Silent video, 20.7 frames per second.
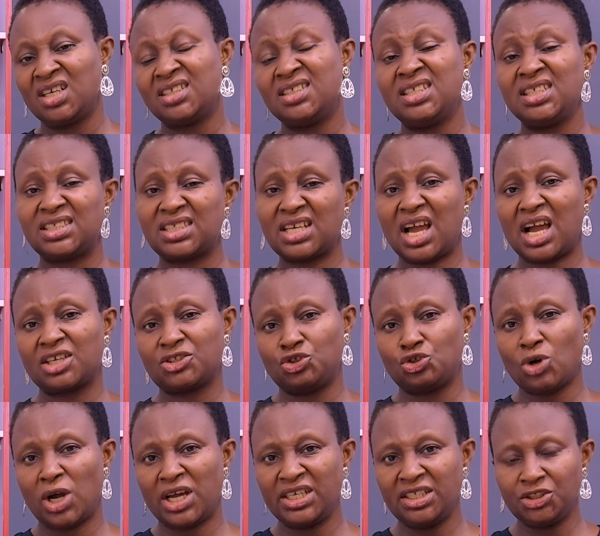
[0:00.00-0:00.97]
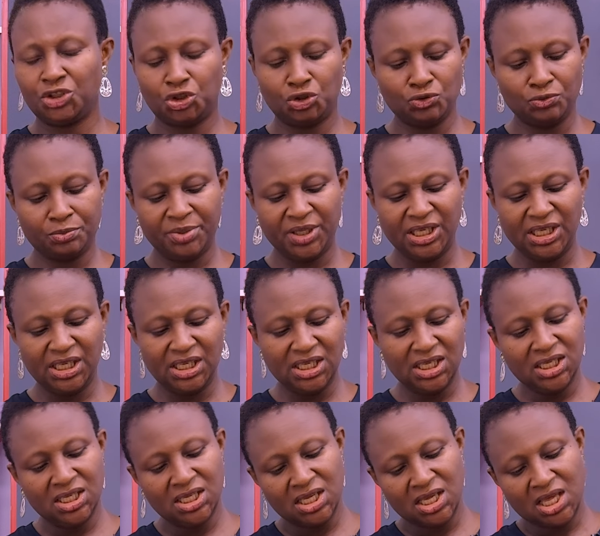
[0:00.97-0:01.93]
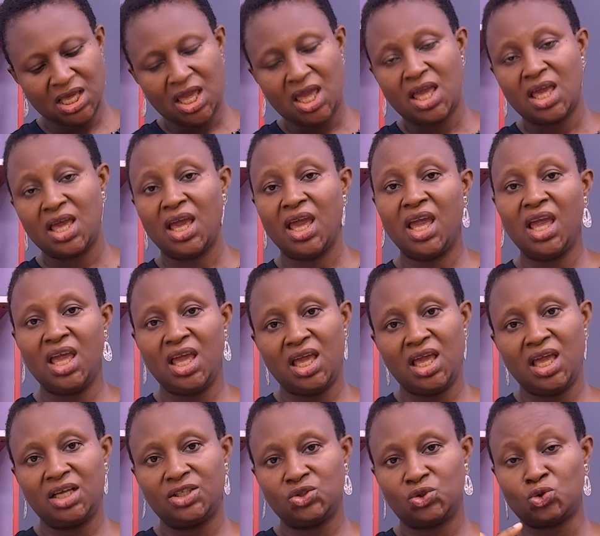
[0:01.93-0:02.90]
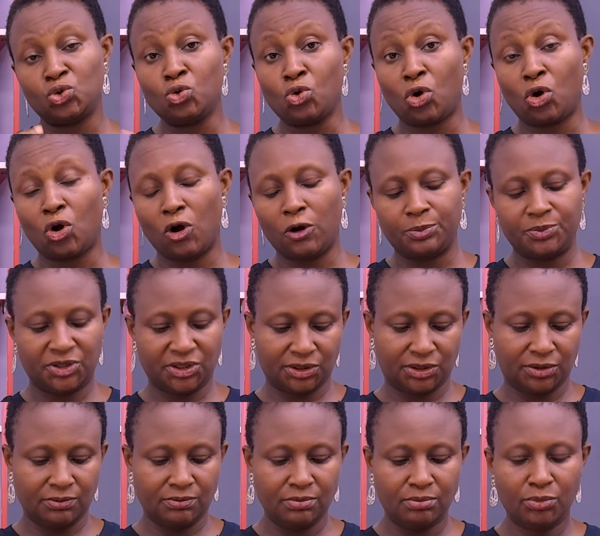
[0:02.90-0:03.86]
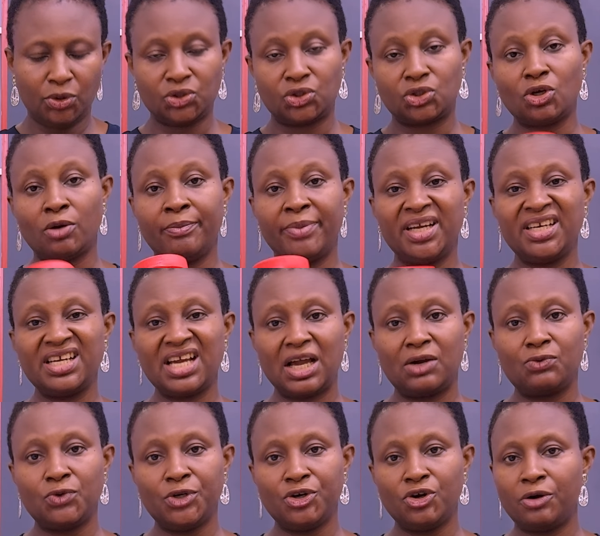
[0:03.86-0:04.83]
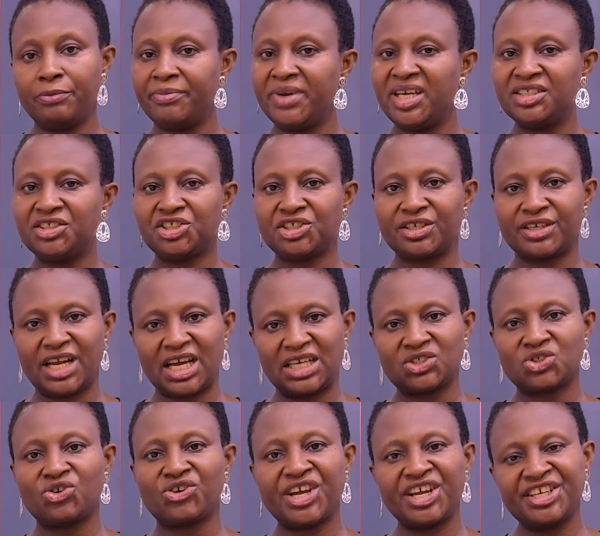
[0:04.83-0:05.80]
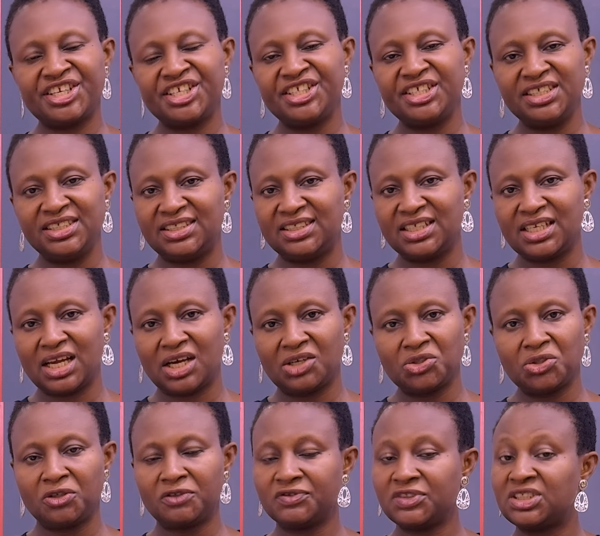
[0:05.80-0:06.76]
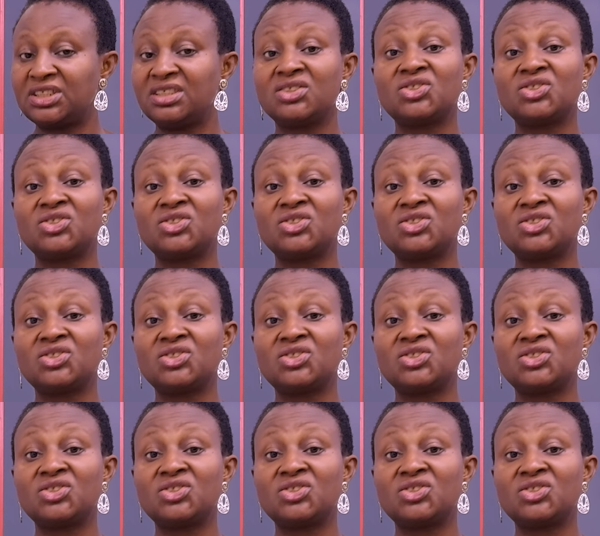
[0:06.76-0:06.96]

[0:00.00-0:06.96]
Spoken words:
This actually should be 2 cups, but somebody I will not mention has already eaten out of it.